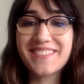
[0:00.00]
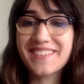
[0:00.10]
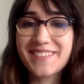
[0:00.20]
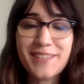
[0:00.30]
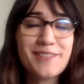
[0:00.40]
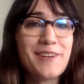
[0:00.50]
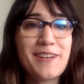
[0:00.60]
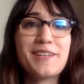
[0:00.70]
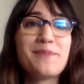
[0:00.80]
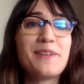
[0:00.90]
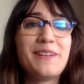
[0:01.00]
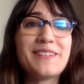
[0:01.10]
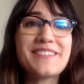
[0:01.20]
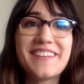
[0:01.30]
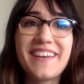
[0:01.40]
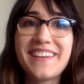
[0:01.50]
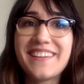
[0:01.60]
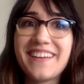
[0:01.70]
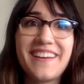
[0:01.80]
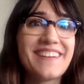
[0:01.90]
sent her an email
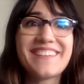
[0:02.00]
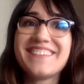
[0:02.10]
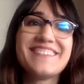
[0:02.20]
saying, like,